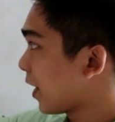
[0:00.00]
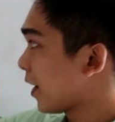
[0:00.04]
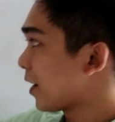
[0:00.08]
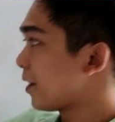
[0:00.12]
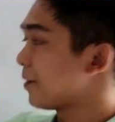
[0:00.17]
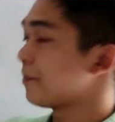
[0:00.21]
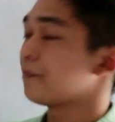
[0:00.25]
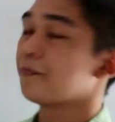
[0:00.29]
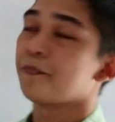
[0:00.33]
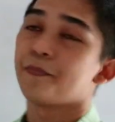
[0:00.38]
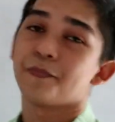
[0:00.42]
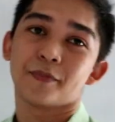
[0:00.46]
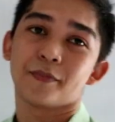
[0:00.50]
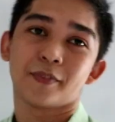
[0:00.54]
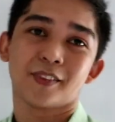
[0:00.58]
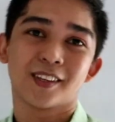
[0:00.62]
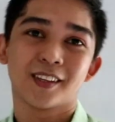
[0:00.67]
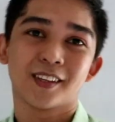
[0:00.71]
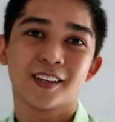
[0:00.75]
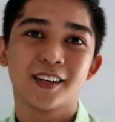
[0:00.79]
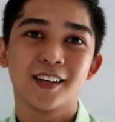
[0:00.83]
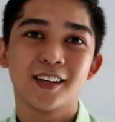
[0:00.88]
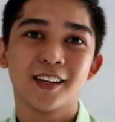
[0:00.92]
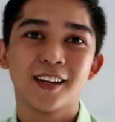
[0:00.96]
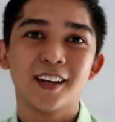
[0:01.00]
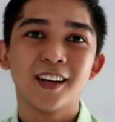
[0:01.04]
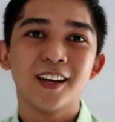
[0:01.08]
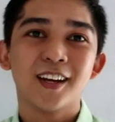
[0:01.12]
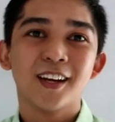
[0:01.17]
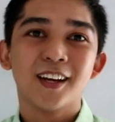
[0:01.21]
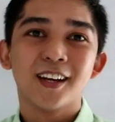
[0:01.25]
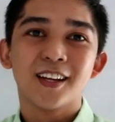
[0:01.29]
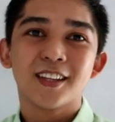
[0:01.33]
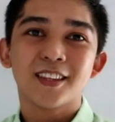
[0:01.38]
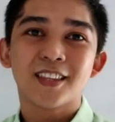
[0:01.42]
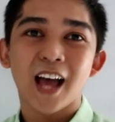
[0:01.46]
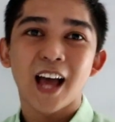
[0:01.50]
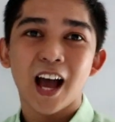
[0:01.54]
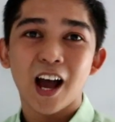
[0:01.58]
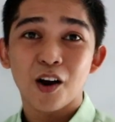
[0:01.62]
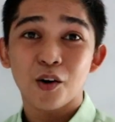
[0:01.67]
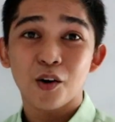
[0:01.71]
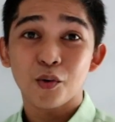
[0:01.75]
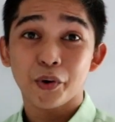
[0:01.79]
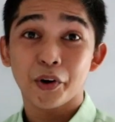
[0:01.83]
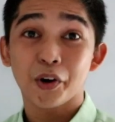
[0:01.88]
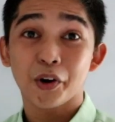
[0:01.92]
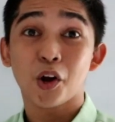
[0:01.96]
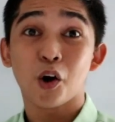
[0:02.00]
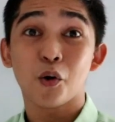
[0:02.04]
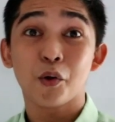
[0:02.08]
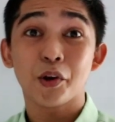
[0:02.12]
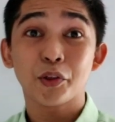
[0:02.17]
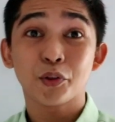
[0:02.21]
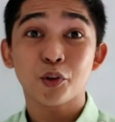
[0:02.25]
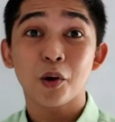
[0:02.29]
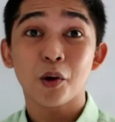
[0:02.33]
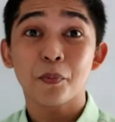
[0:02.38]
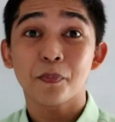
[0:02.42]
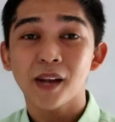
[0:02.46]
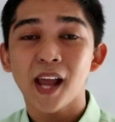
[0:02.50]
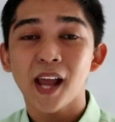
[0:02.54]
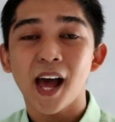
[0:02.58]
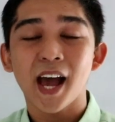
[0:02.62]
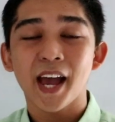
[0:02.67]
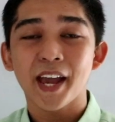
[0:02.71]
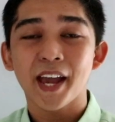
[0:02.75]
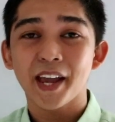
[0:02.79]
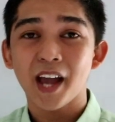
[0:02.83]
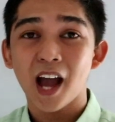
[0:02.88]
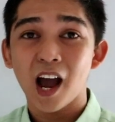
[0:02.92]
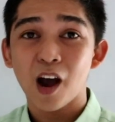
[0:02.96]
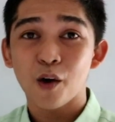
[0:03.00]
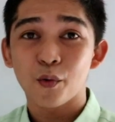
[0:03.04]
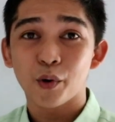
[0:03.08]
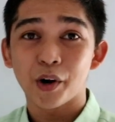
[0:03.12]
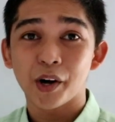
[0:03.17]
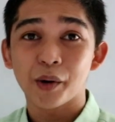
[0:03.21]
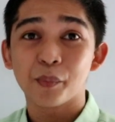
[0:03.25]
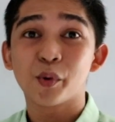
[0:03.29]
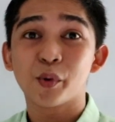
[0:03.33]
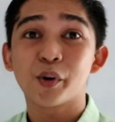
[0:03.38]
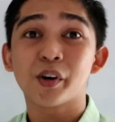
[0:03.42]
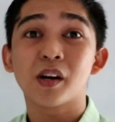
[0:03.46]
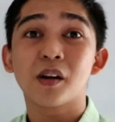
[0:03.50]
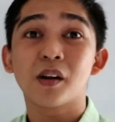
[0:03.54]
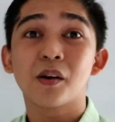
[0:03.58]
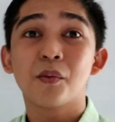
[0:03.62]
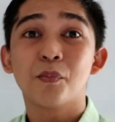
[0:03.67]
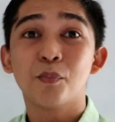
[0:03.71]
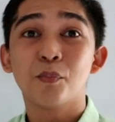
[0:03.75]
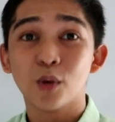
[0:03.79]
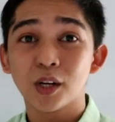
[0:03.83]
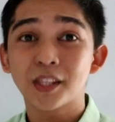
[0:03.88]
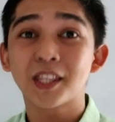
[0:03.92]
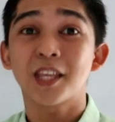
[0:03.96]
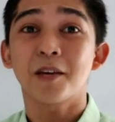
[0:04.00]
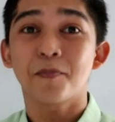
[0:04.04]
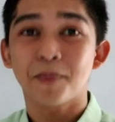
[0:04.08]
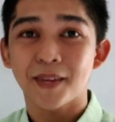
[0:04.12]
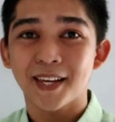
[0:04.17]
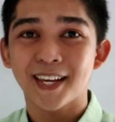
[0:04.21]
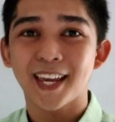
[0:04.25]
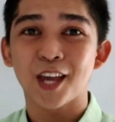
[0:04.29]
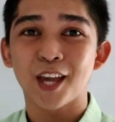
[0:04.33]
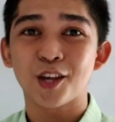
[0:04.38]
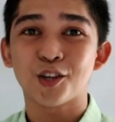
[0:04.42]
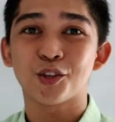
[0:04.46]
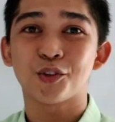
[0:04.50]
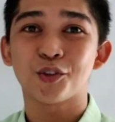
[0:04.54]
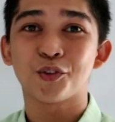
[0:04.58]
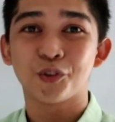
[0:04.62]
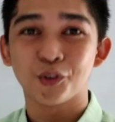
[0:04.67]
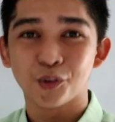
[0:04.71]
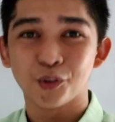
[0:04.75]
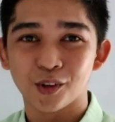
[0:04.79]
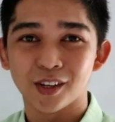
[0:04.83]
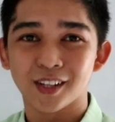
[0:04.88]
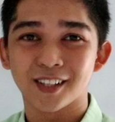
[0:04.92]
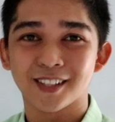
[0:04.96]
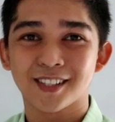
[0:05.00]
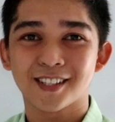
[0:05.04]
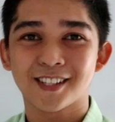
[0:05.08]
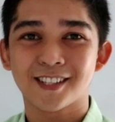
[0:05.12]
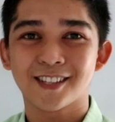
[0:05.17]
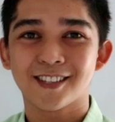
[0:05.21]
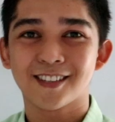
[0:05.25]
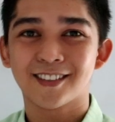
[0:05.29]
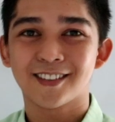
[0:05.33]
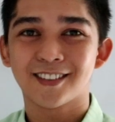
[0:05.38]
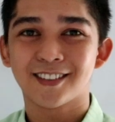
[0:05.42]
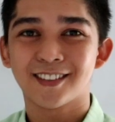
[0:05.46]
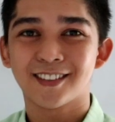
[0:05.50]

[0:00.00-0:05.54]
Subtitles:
Okay. Now, we're going to apply our multiplication rules.